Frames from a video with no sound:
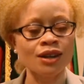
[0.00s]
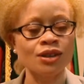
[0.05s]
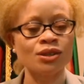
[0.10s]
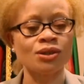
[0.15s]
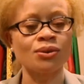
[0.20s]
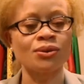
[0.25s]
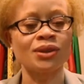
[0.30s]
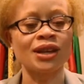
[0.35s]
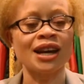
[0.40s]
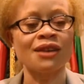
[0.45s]

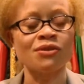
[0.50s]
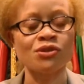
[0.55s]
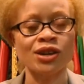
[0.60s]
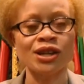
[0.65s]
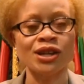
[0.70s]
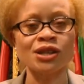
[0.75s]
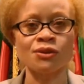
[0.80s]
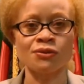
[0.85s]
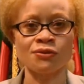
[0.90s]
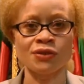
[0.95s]
So they have
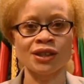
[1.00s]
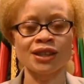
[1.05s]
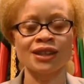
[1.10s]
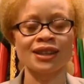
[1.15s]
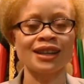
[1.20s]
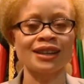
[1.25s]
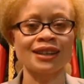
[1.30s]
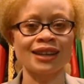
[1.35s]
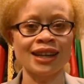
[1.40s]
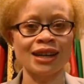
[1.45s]
tried to fill in
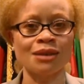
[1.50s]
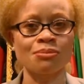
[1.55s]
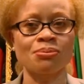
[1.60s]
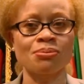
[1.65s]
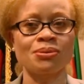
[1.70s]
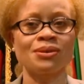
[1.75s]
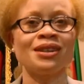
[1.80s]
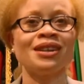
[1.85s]
that gap.